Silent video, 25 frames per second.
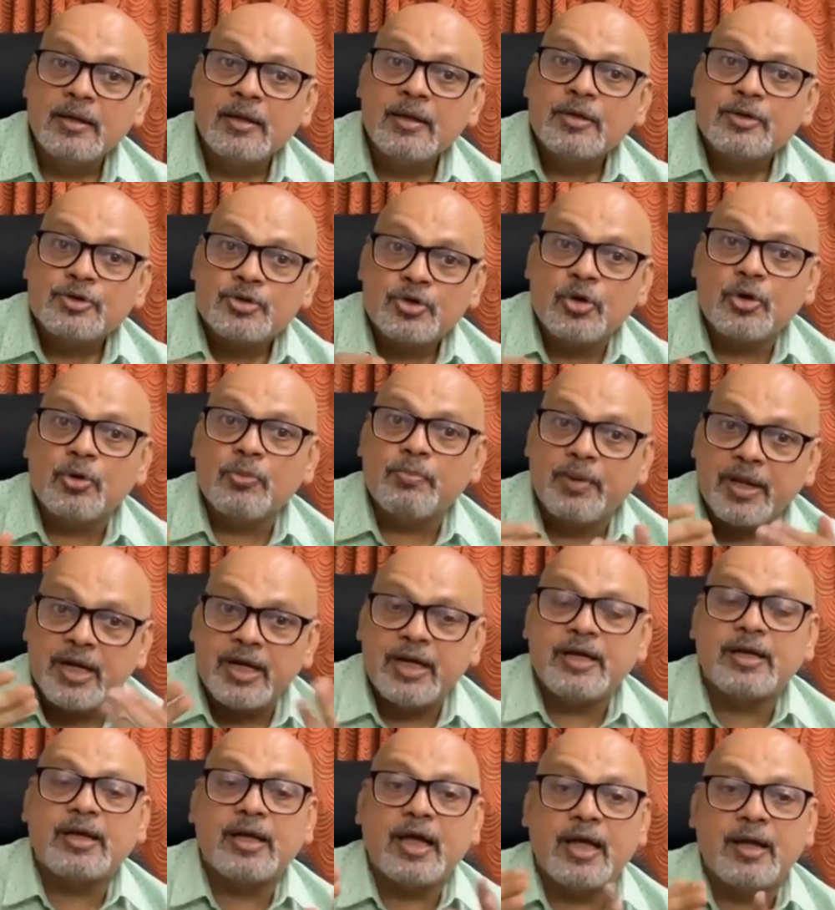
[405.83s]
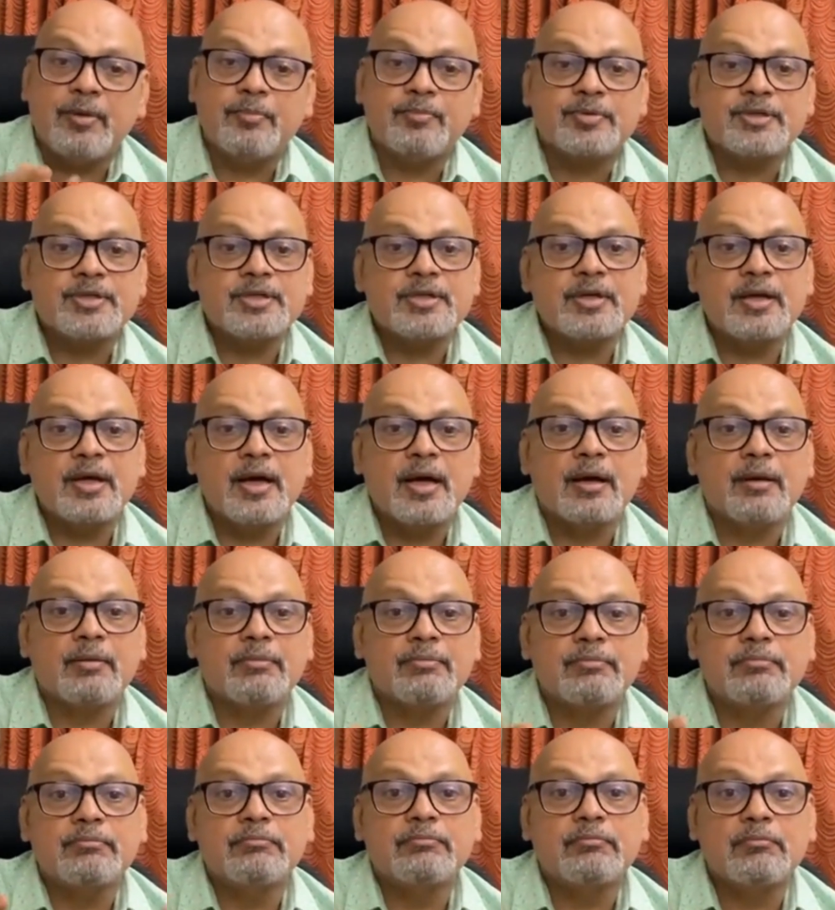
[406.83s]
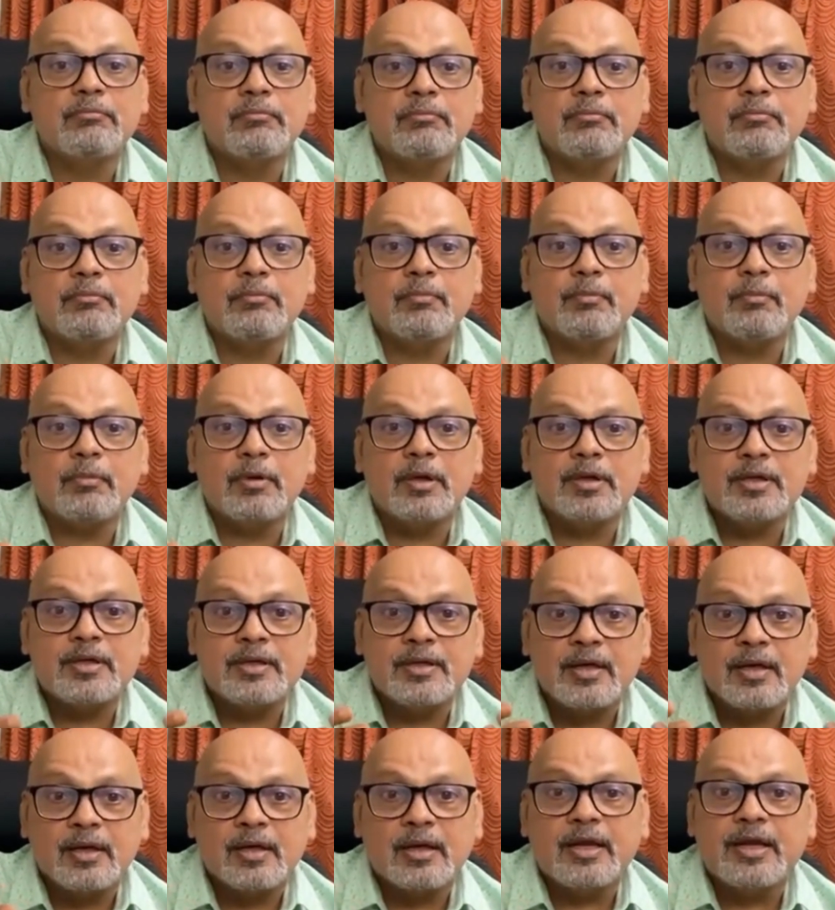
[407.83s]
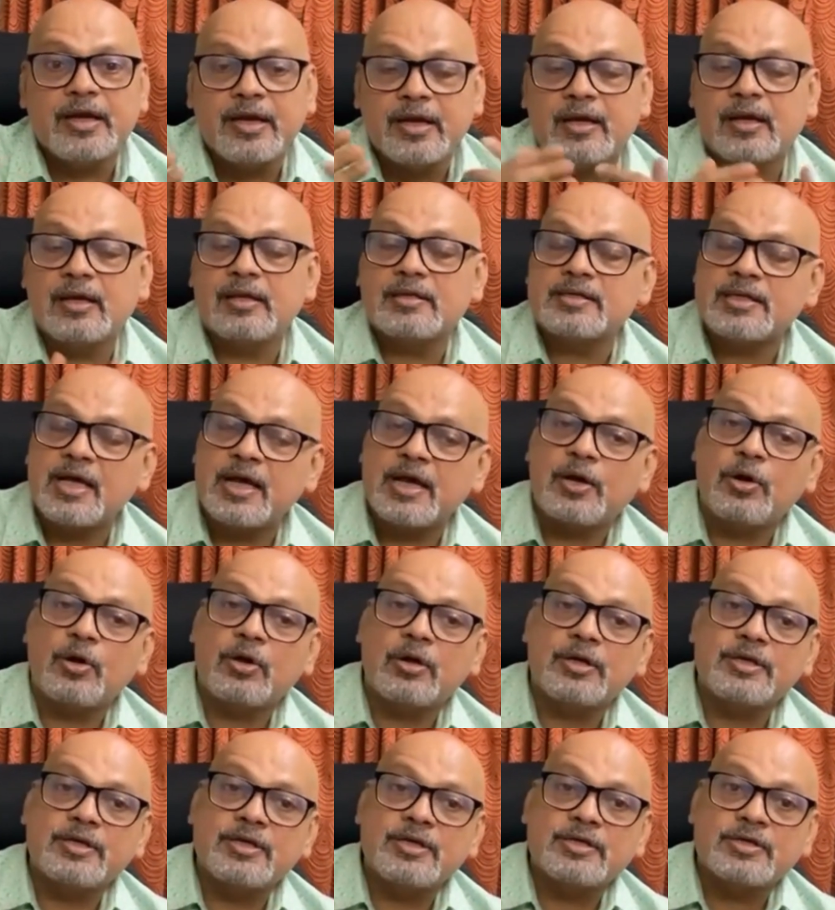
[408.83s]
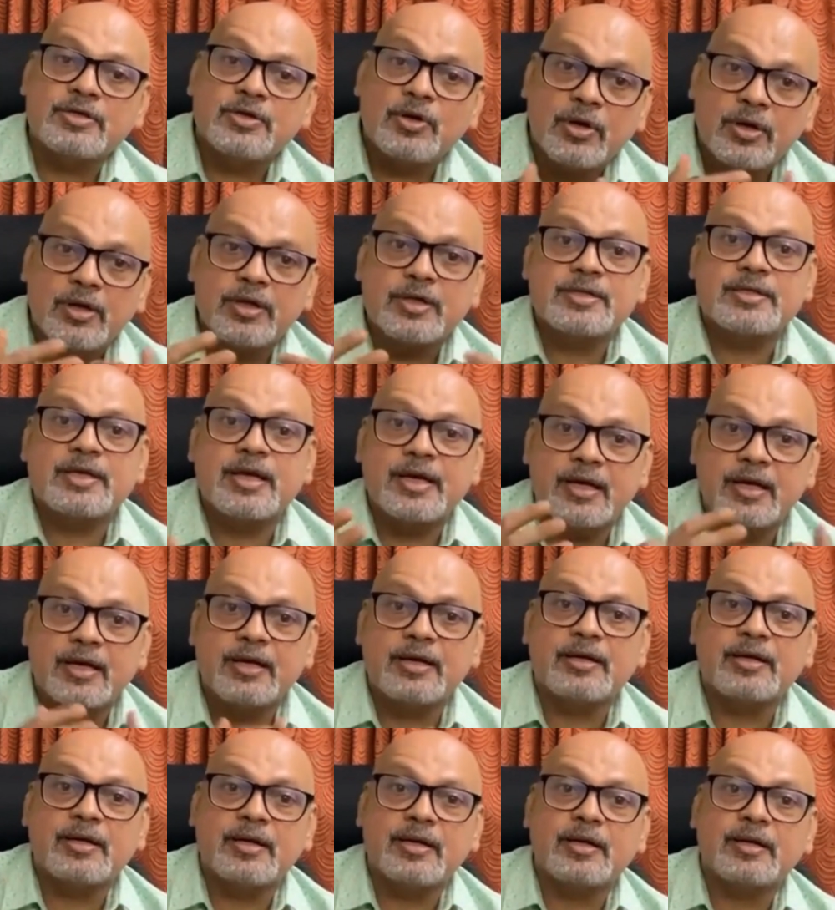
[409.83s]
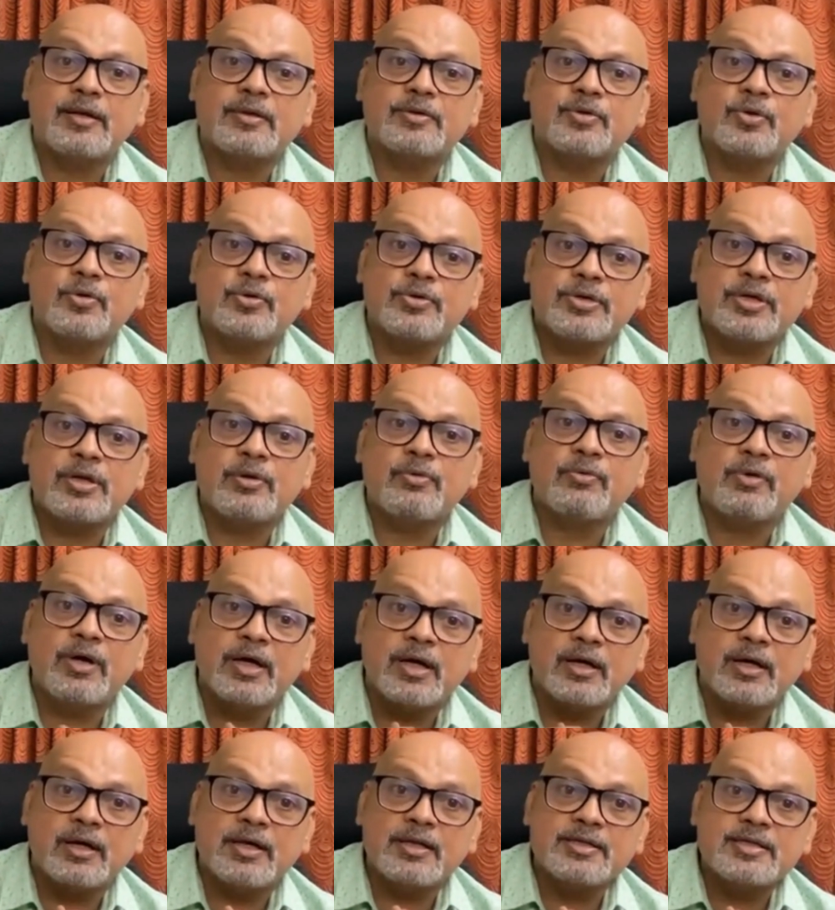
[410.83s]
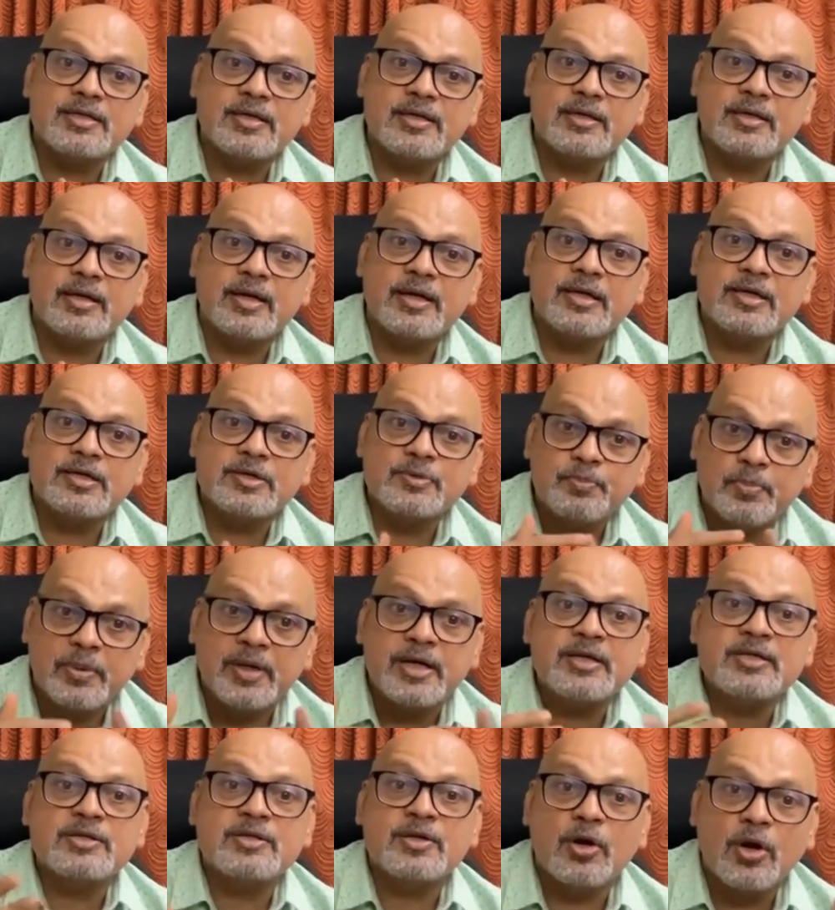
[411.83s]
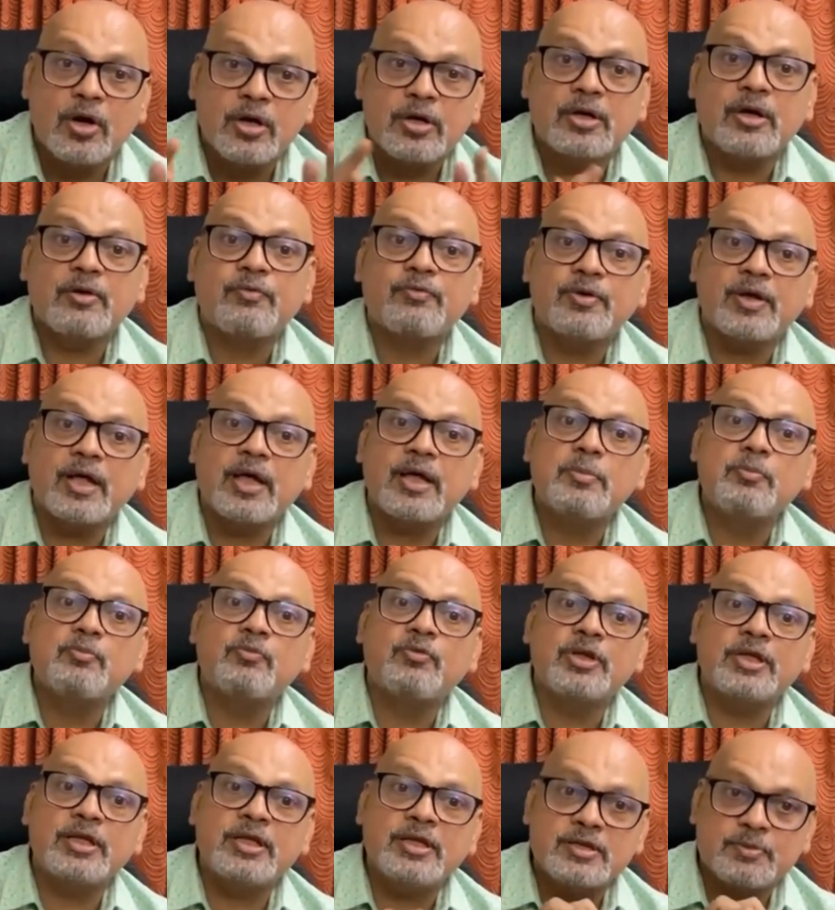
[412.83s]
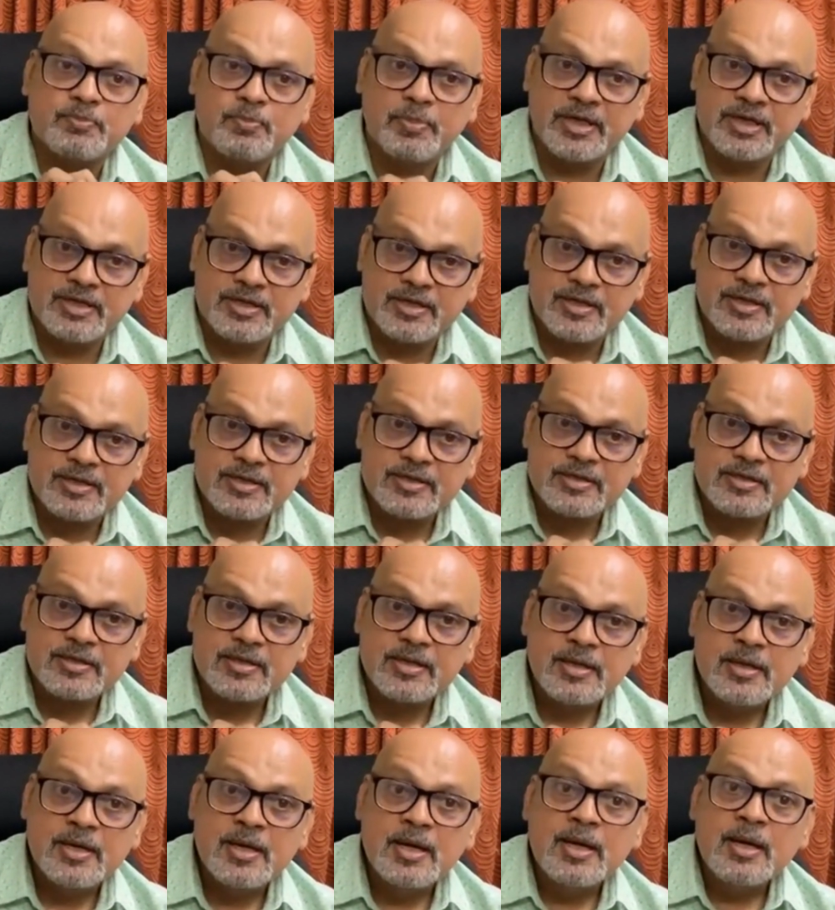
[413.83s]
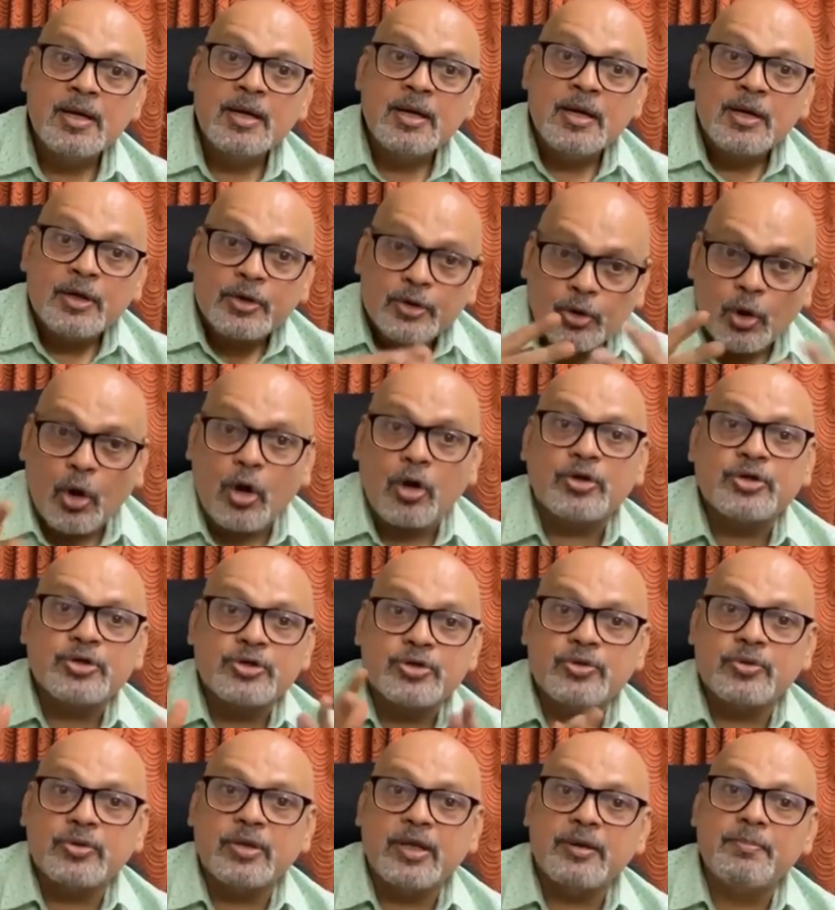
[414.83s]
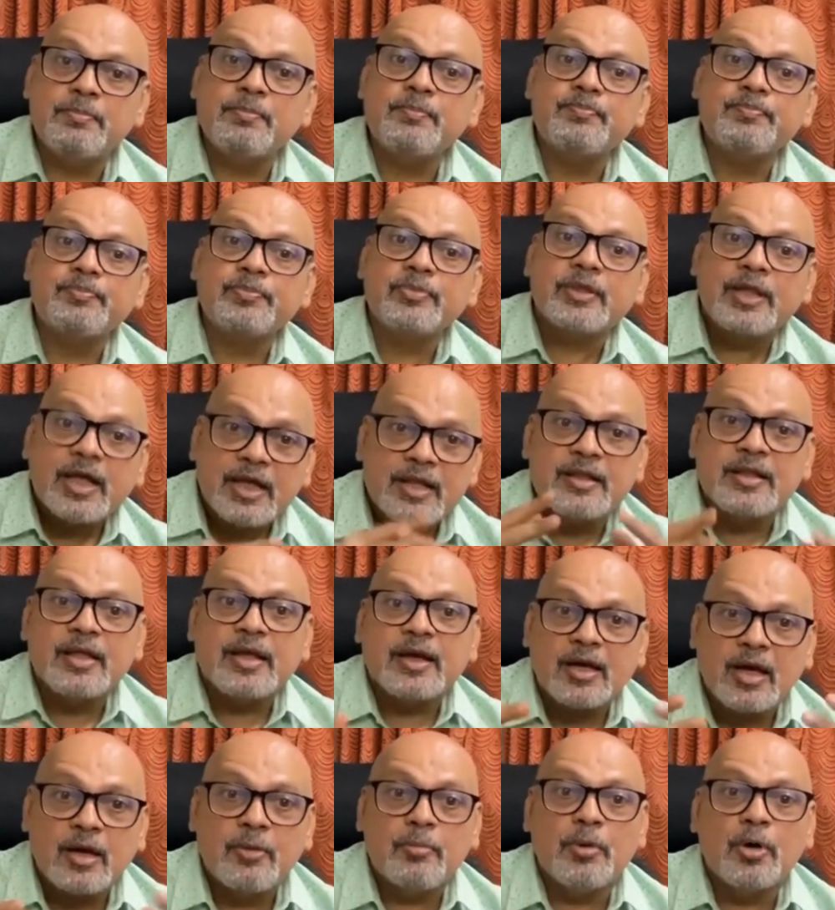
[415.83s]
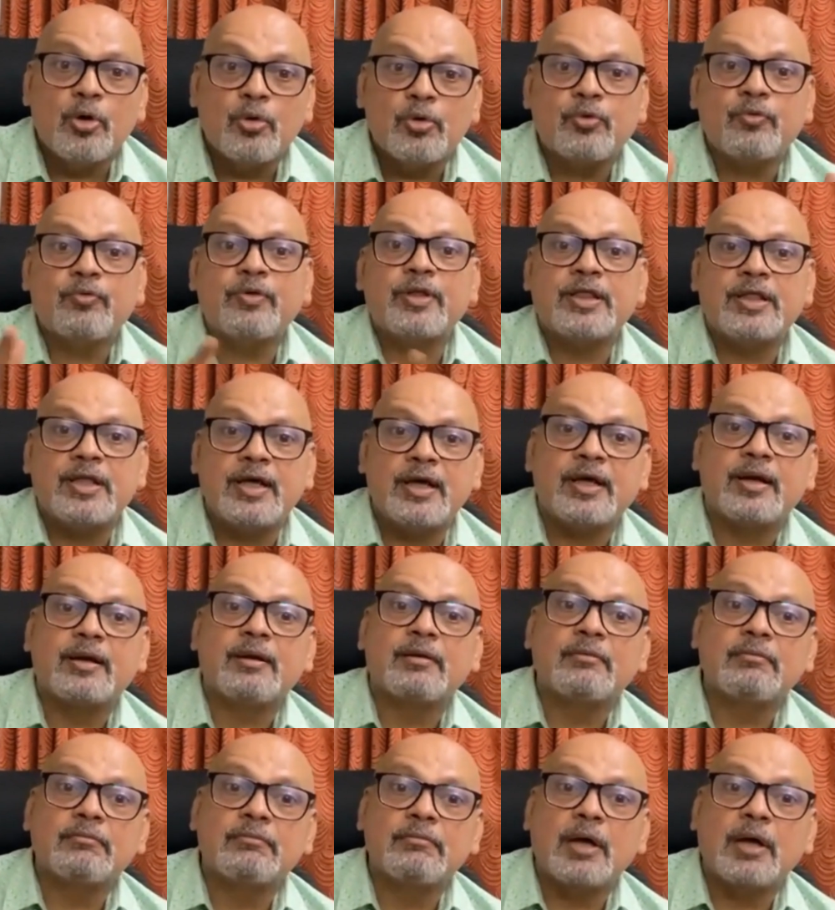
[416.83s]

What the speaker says: So many times the clinical psychologist or a psychiatric social work consultant spends a lot of time with these patients, talks to them, then they come out with their